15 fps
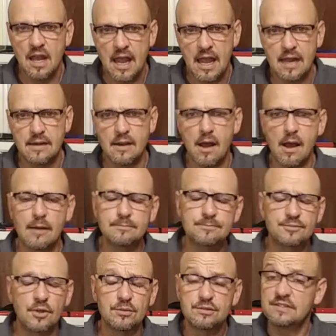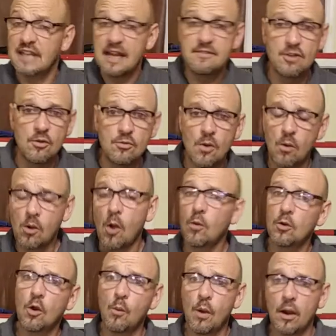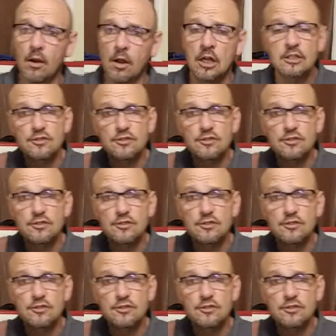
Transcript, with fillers: And uh, so stay tuned. Don't go nowhere.